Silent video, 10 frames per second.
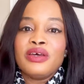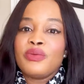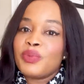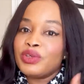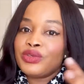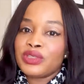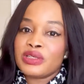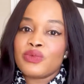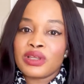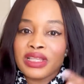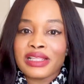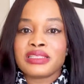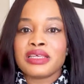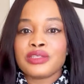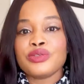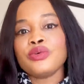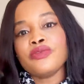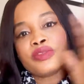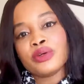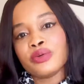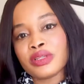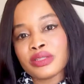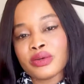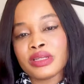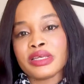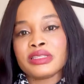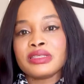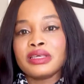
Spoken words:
but you still want that scent, you go for the eau de toilette,